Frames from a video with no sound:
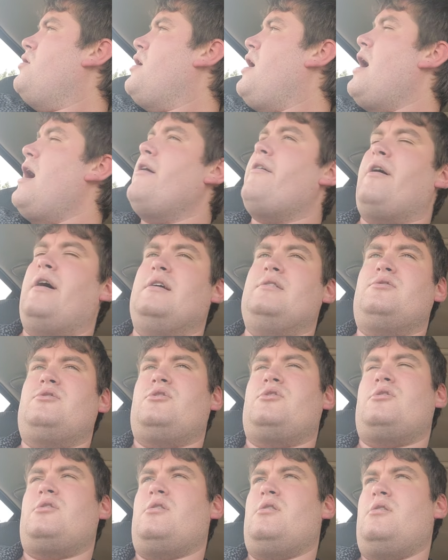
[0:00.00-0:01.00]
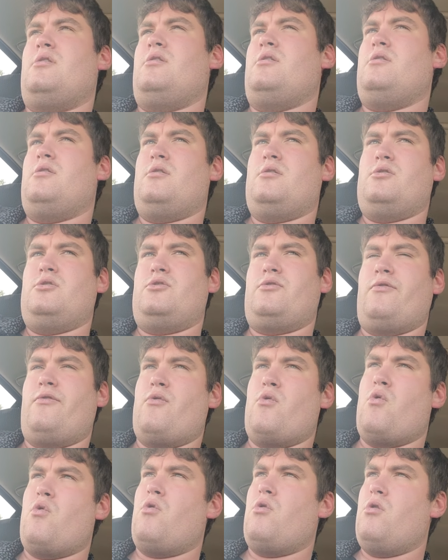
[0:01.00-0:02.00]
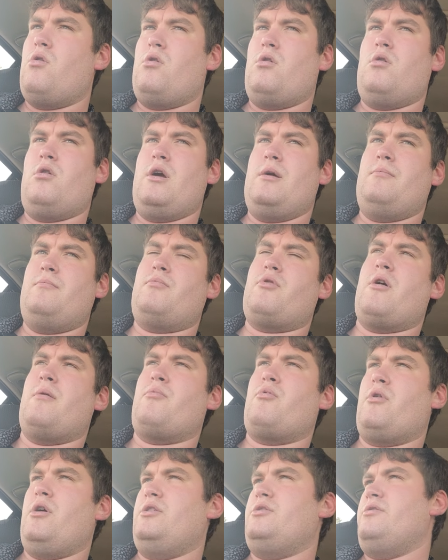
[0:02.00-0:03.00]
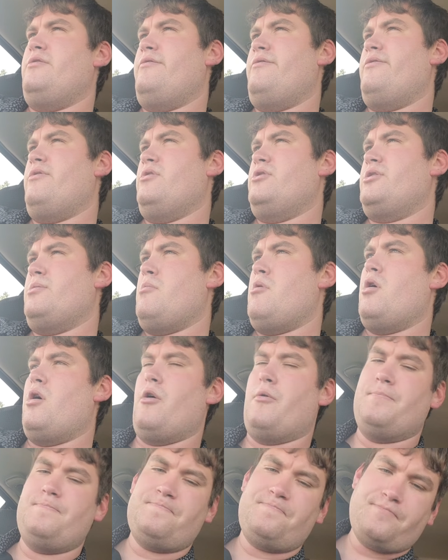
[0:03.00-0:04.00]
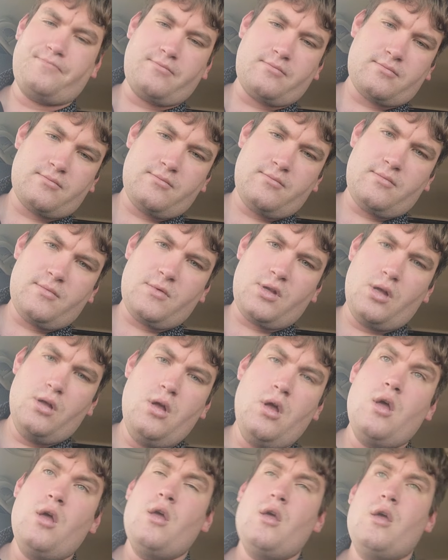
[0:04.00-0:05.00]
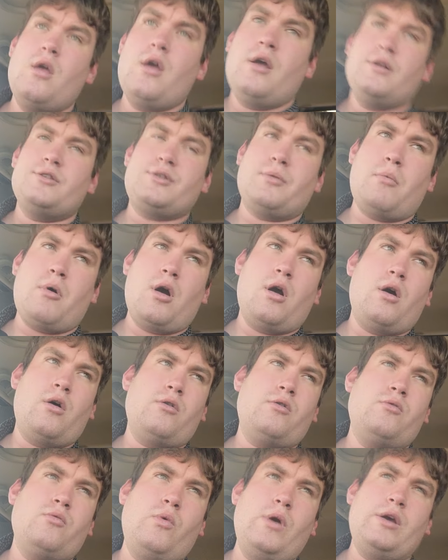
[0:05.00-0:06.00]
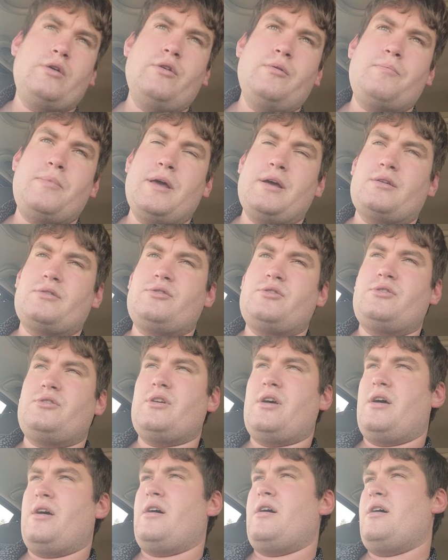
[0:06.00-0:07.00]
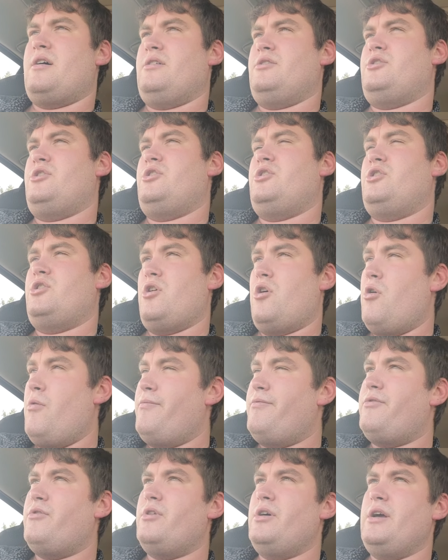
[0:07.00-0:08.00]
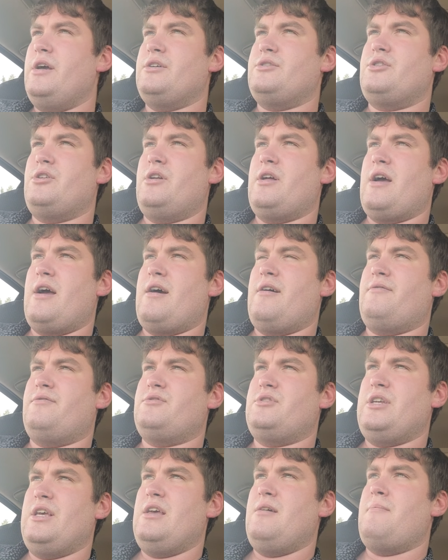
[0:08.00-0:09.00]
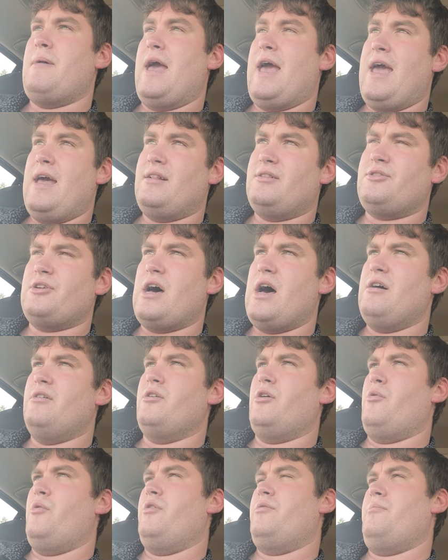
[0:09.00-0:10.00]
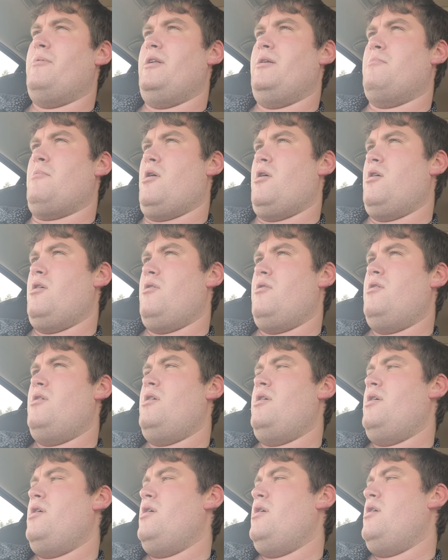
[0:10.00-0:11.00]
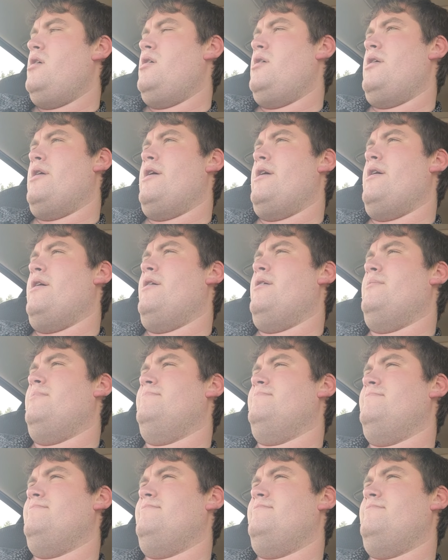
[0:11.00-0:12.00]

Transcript: highlights in preparation for tomorrow. Tomorrow, weekly picks. Hopefully I should have Tim and Tyler with me tomorrow. So